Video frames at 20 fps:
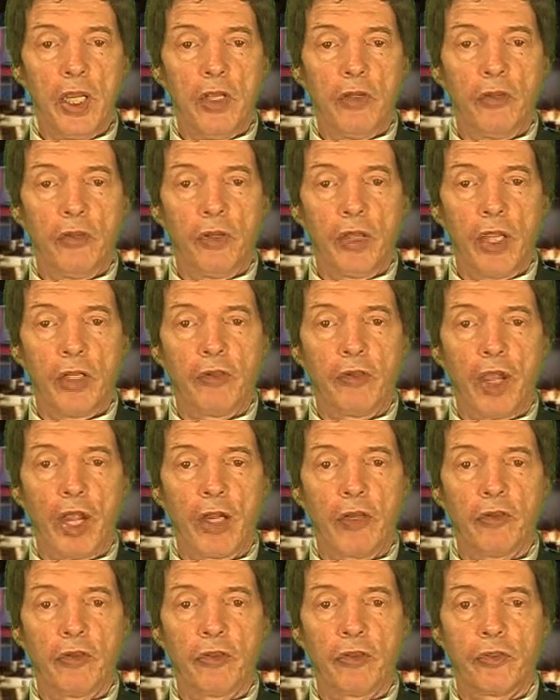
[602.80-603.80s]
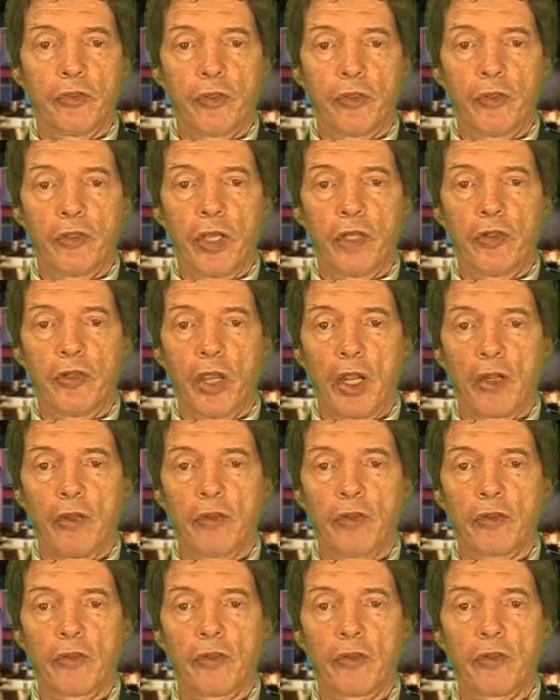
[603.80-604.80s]
Today
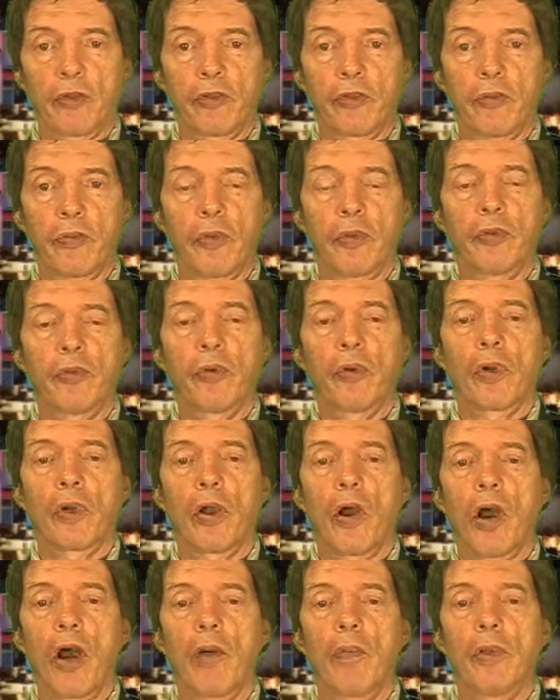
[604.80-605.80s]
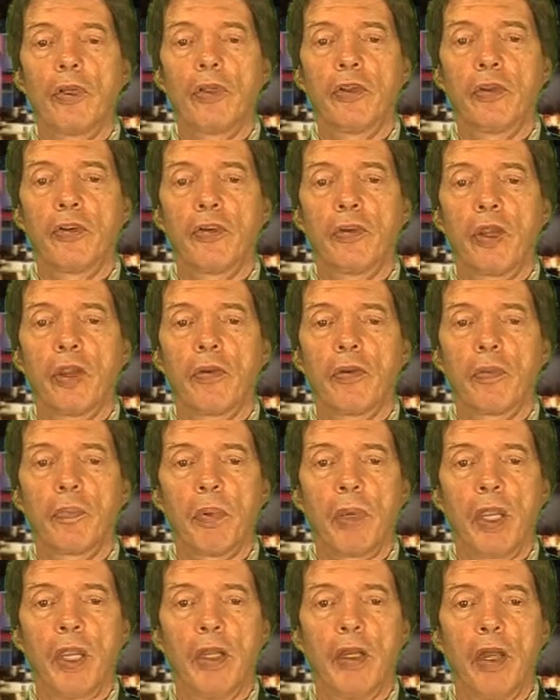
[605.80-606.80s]
challenges us to restore calm and to share the
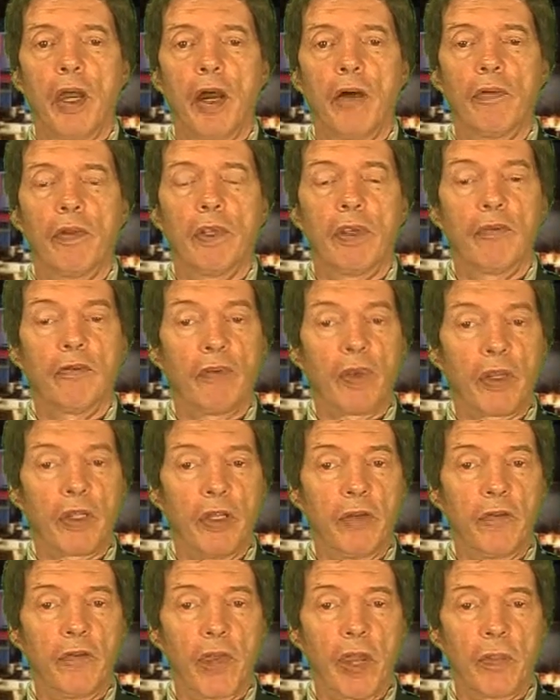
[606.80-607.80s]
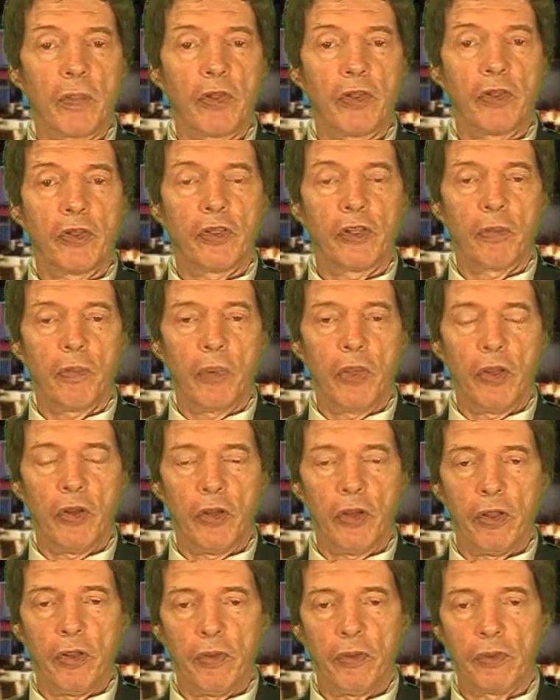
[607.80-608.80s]
pain of the affected families and
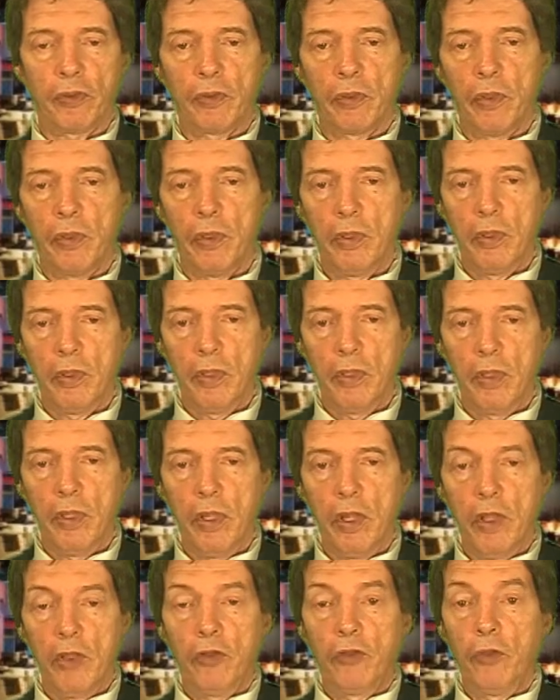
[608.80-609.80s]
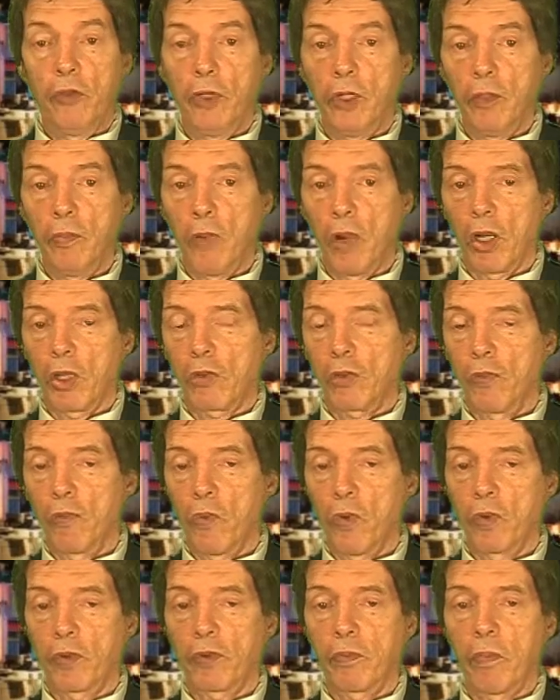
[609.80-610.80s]
communities." Shooting marked the
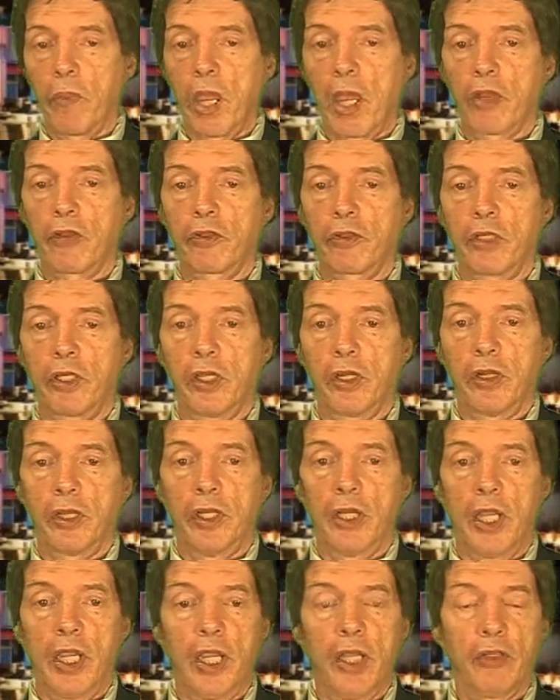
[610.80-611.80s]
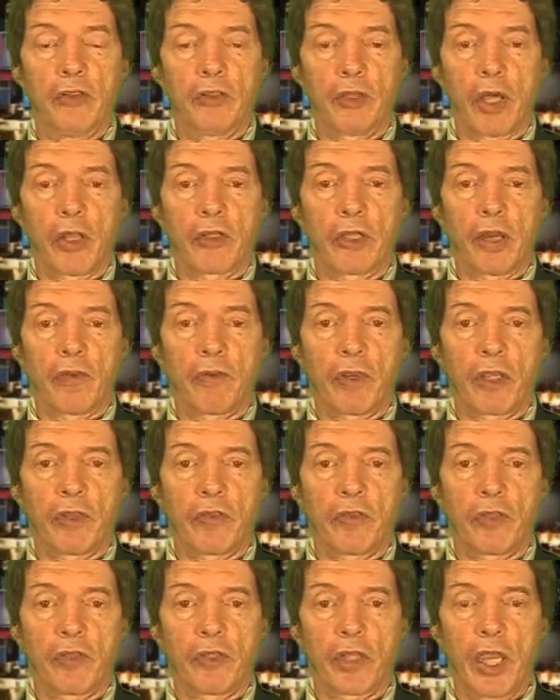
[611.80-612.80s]
worst mass killing in South Africa
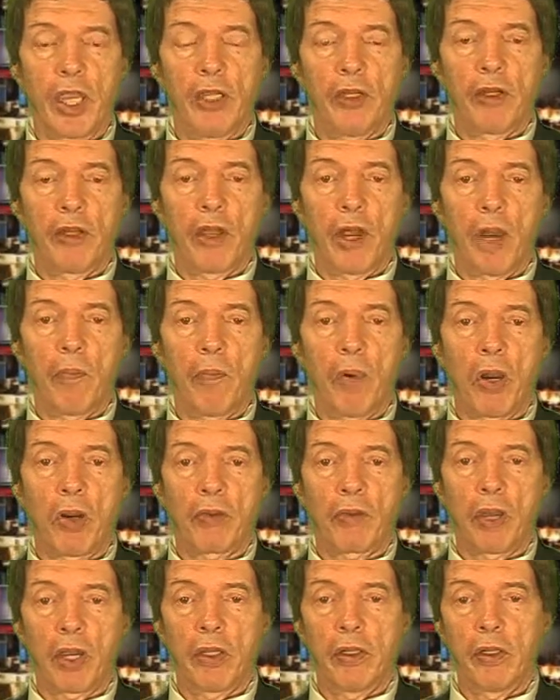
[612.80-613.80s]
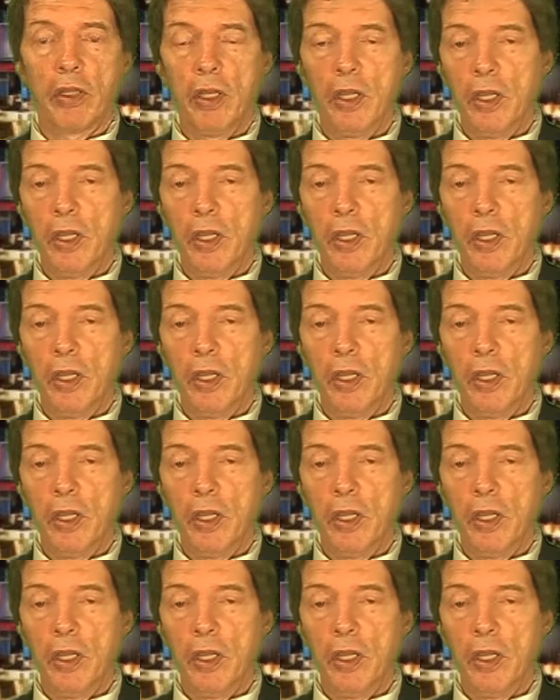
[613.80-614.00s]
since the end of the apartheid.